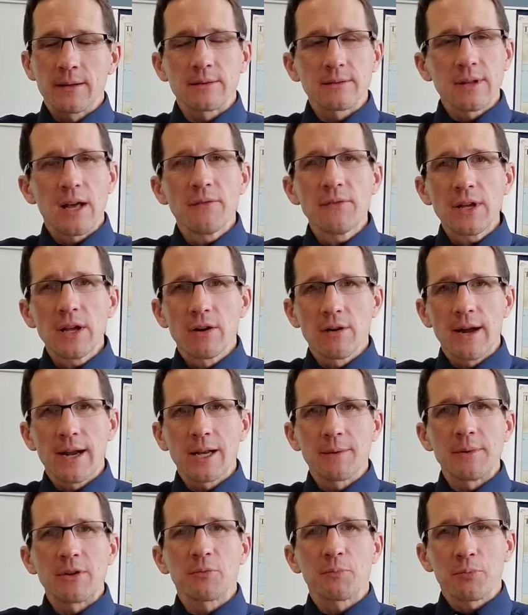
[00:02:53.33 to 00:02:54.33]
Loving your
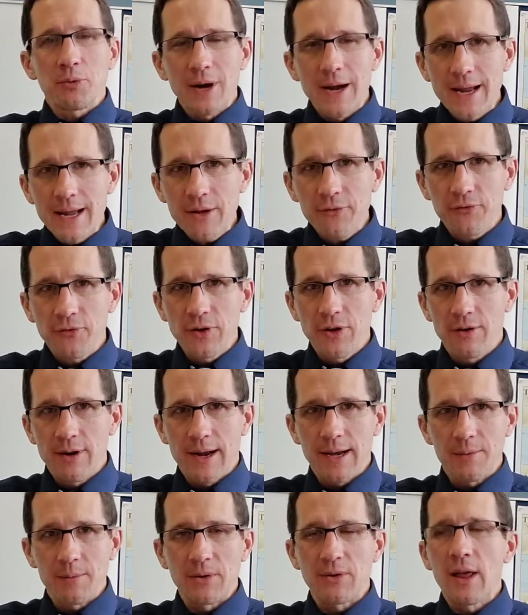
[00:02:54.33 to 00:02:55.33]
enemies, praying for your
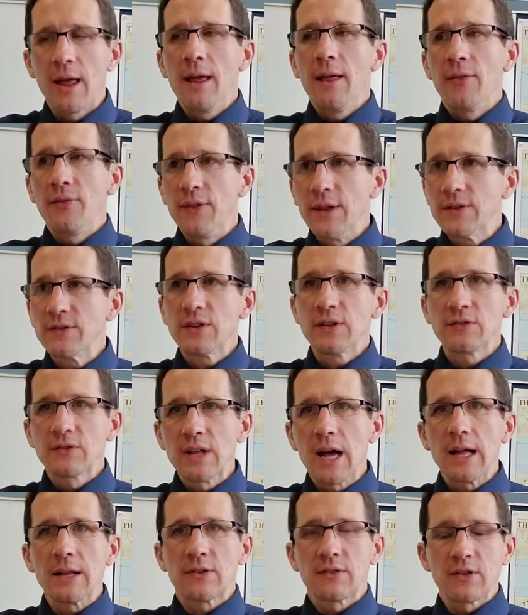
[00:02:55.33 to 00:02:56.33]
enemies, this is
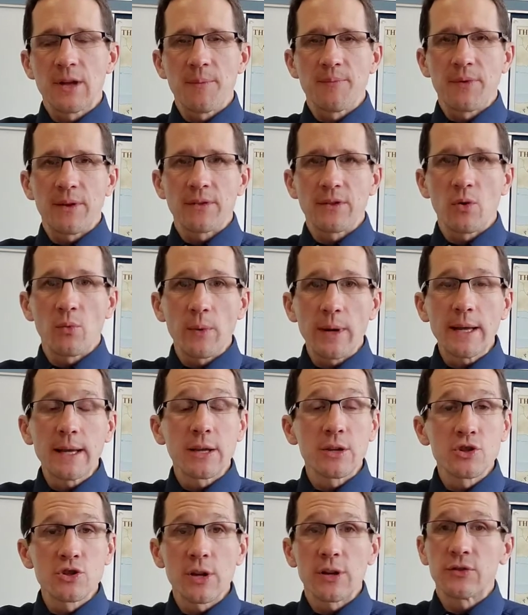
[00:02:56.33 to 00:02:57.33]
not something that we
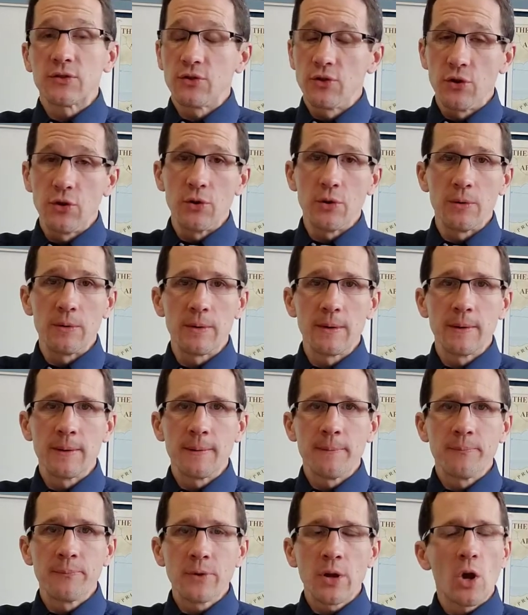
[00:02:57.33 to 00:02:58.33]
can just do.
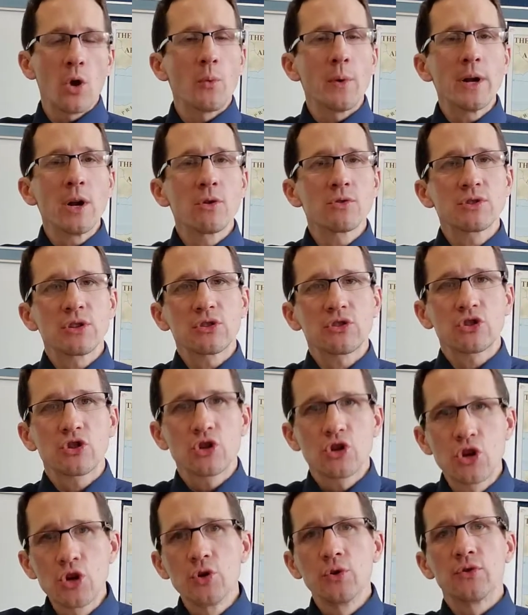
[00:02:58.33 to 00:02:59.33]
We don't just
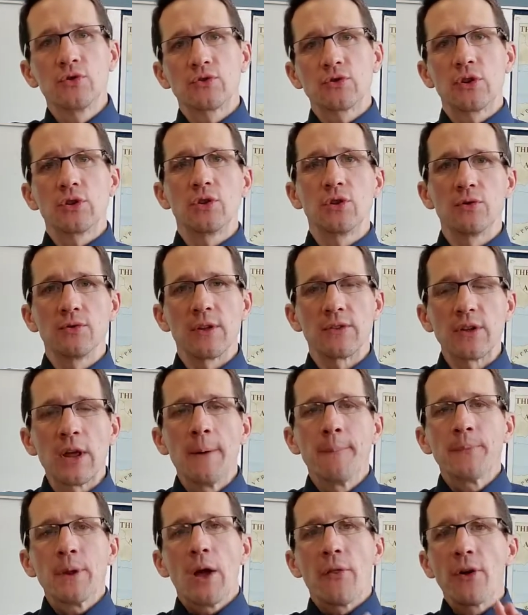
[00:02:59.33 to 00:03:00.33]
choose to do this.
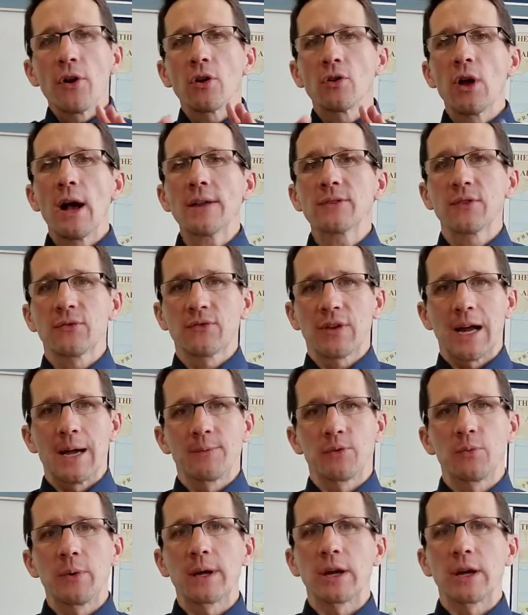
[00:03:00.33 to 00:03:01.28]
There are lots of times